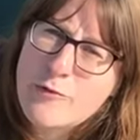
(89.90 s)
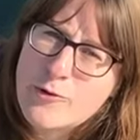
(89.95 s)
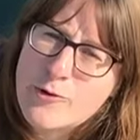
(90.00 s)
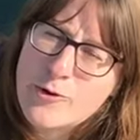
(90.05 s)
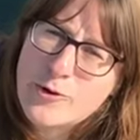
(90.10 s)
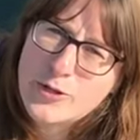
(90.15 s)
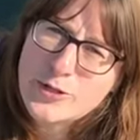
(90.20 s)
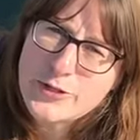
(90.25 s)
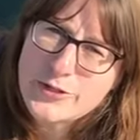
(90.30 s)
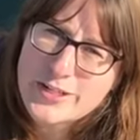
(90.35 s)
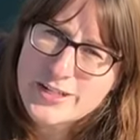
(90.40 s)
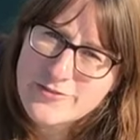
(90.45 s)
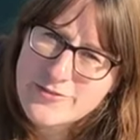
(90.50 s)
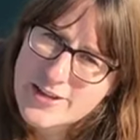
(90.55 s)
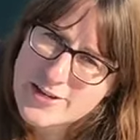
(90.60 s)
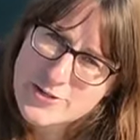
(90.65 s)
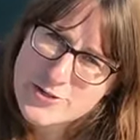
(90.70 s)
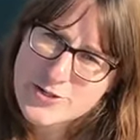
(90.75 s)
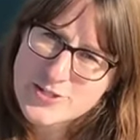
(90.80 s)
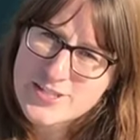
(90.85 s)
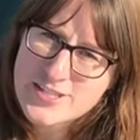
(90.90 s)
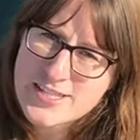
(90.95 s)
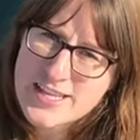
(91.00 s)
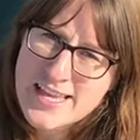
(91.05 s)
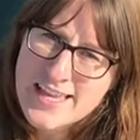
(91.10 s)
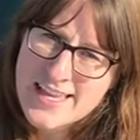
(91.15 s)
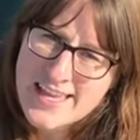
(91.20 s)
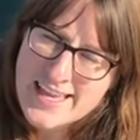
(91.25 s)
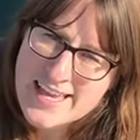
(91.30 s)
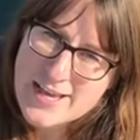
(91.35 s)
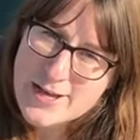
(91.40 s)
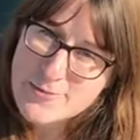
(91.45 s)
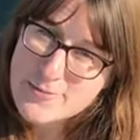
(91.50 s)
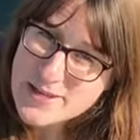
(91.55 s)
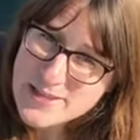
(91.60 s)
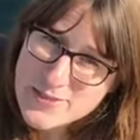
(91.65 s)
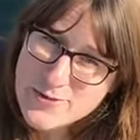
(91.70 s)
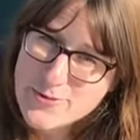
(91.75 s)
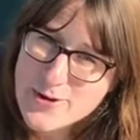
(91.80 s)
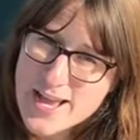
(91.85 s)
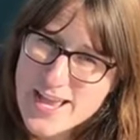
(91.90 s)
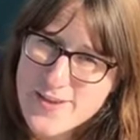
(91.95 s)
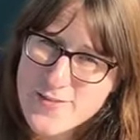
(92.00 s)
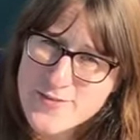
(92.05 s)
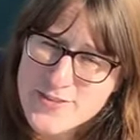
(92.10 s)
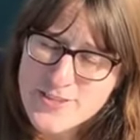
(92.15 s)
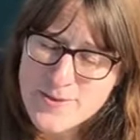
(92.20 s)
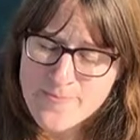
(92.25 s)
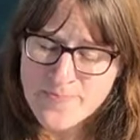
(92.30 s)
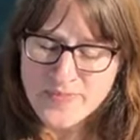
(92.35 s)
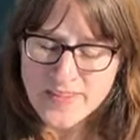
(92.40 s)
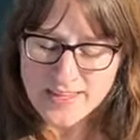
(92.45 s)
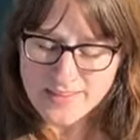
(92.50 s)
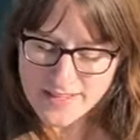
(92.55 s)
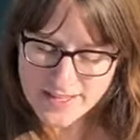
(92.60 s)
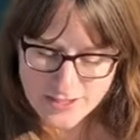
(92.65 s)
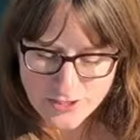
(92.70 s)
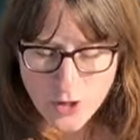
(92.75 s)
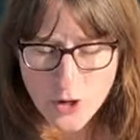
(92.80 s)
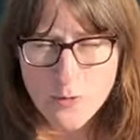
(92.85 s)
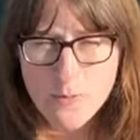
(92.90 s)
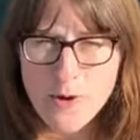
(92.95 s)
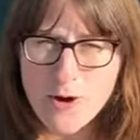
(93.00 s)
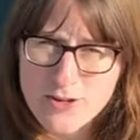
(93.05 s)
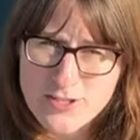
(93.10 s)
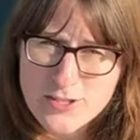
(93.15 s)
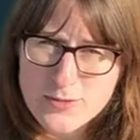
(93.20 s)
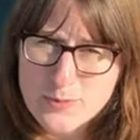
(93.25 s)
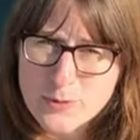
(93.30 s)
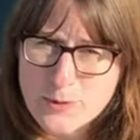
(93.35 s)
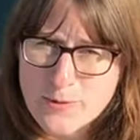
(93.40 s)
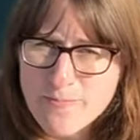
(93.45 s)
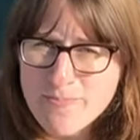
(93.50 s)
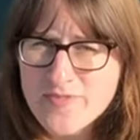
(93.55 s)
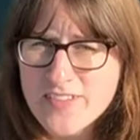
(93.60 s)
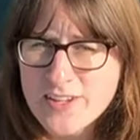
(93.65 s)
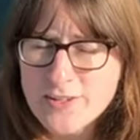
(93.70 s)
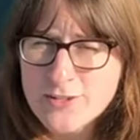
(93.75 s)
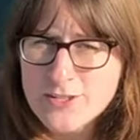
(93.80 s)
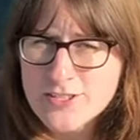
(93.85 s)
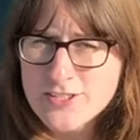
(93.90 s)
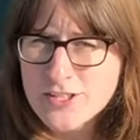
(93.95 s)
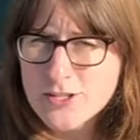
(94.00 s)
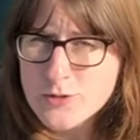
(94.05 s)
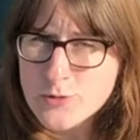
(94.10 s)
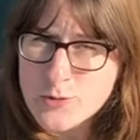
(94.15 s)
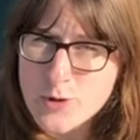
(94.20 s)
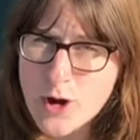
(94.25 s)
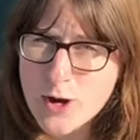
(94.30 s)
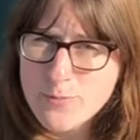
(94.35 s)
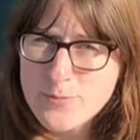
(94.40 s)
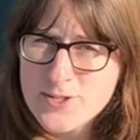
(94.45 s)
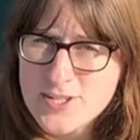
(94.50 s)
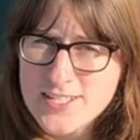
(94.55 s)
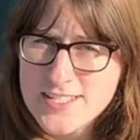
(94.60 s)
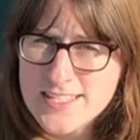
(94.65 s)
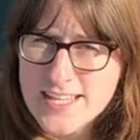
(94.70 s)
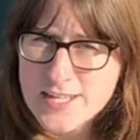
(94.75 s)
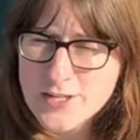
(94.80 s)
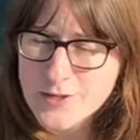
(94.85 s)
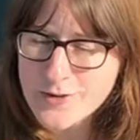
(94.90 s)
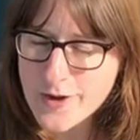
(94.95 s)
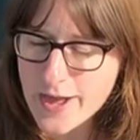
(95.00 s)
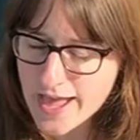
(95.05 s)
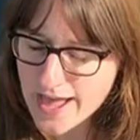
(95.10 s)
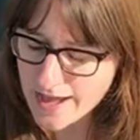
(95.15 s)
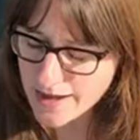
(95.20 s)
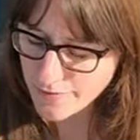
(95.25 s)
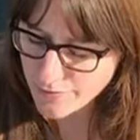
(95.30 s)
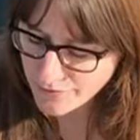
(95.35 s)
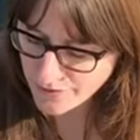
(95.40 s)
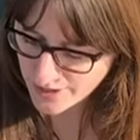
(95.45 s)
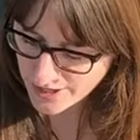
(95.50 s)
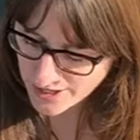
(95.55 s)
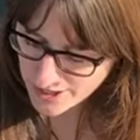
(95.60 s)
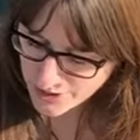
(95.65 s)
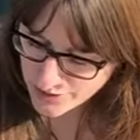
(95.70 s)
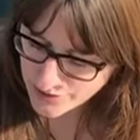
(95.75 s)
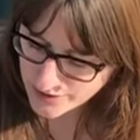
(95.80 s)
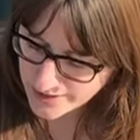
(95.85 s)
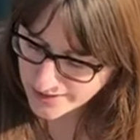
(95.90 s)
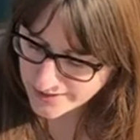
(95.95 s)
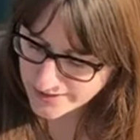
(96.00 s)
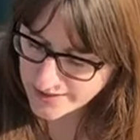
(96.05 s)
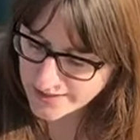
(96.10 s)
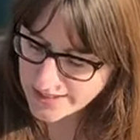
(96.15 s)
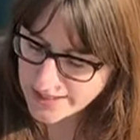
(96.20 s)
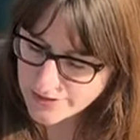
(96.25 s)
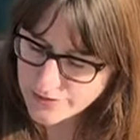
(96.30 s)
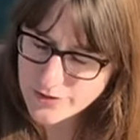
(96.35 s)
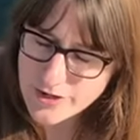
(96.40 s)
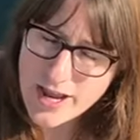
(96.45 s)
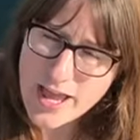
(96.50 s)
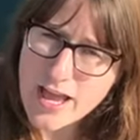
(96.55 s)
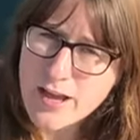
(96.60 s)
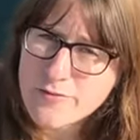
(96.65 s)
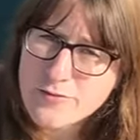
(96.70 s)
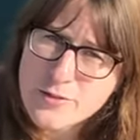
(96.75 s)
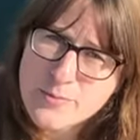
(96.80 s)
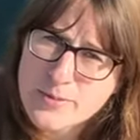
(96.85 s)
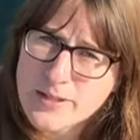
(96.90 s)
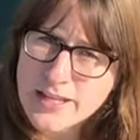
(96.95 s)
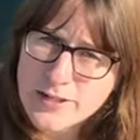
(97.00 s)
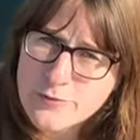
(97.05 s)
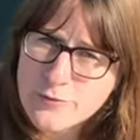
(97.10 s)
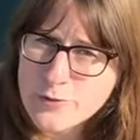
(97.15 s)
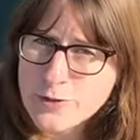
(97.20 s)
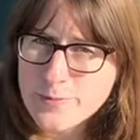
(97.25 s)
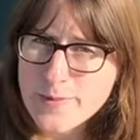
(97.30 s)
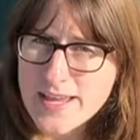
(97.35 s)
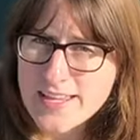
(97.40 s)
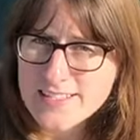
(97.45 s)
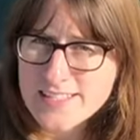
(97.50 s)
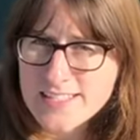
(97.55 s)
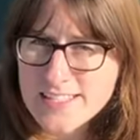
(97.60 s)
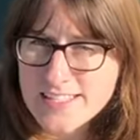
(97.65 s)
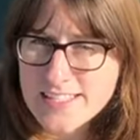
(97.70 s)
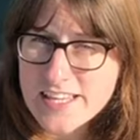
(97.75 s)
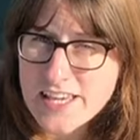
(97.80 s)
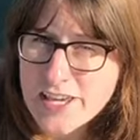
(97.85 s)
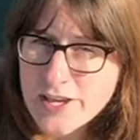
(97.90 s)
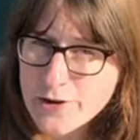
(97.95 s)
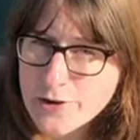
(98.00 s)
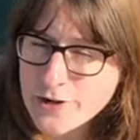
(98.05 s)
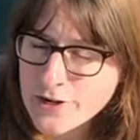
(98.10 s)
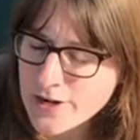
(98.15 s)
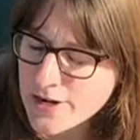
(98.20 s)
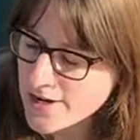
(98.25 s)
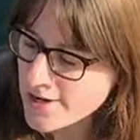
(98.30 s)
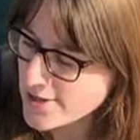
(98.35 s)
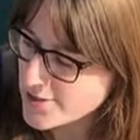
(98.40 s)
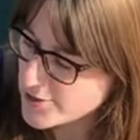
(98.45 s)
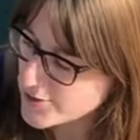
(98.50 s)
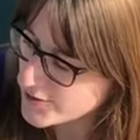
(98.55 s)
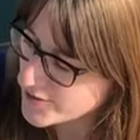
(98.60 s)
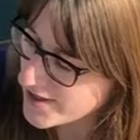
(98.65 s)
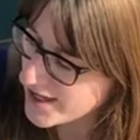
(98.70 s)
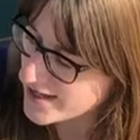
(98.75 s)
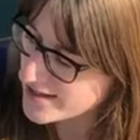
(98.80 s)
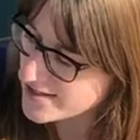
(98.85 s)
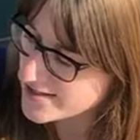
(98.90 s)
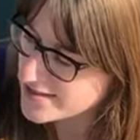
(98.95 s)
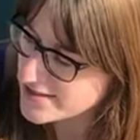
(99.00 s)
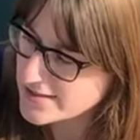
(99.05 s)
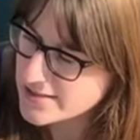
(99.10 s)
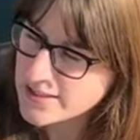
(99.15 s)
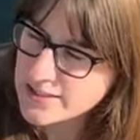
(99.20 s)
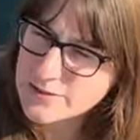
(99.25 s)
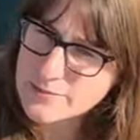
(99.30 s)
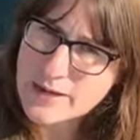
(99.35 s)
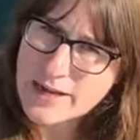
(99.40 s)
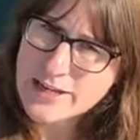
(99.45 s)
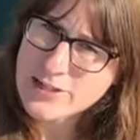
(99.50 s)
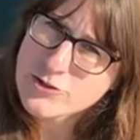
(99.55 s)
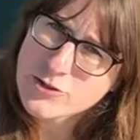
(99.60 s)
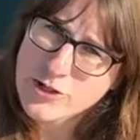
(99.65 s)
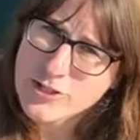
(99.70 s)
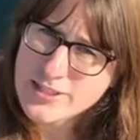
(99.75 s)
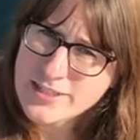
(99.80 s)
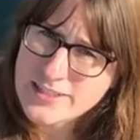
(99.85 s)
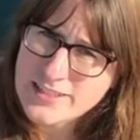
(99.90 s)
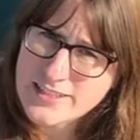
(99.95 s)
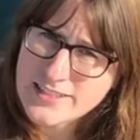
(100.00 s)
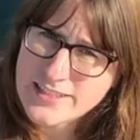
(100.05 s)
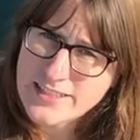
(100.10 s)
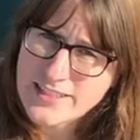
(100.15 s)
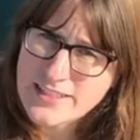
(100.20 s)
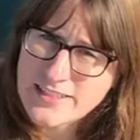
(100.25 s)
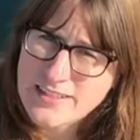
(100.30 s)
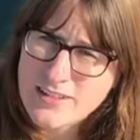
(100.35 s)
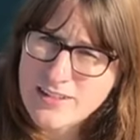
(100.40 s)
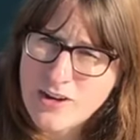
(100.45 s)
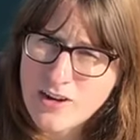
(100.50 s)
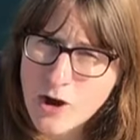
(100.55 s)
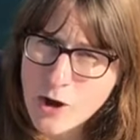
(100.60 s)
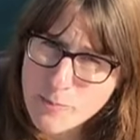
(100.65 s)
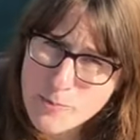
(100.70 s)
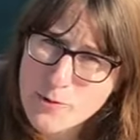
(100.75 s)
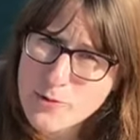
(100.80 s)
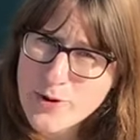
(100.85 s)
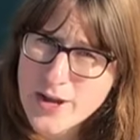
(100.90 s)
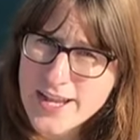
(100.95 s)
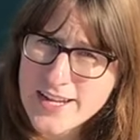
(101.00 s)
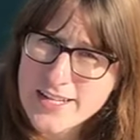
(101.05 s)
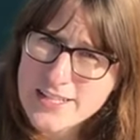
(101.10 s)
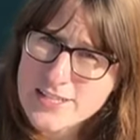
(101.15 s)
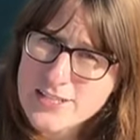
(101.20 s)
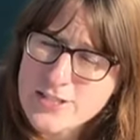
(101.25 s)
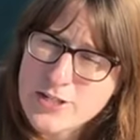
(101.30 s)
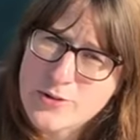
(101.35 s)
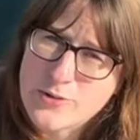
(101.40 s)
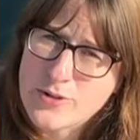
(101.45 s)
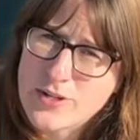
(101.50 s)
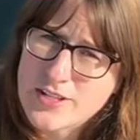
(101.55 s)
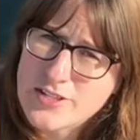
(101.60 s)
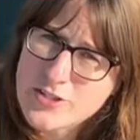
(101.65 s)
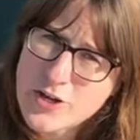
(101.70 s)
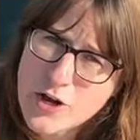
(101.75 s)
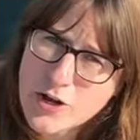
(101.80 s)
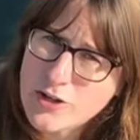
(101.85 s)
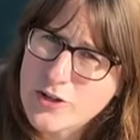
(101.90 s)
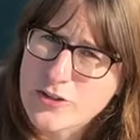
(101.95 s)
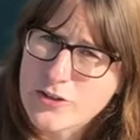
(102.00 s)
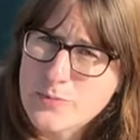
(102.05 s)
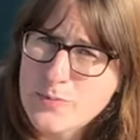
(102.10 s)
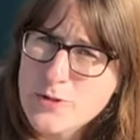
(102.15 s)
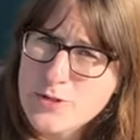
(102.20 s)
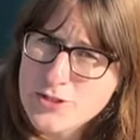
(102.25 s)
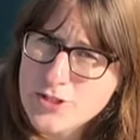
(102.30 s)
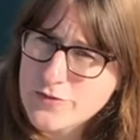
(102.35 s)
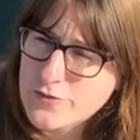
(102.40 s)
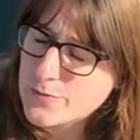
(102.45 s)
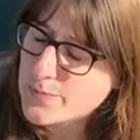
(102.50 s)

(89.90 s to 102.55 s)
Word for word: for all your adventures um, in the waves, that's all possible. There's two options that you have. You can either have the platform as it is here, so that is um, hydraulically operated, so it's all on the push of a